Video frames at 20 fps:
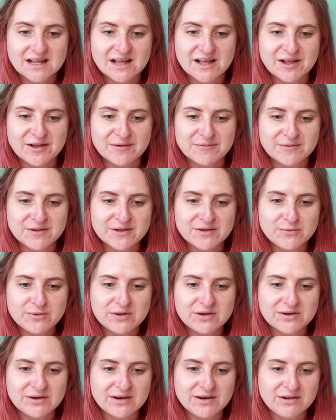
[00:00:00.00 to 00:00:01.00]
Here
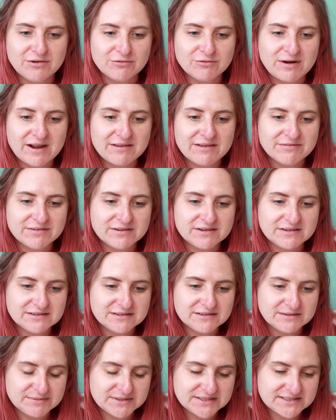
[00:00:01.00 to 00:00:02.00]
we go, a little raven.
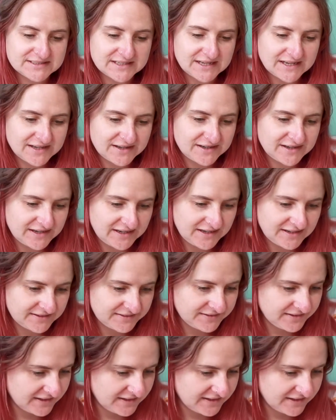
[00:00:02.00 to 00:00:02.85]
Can you say hi?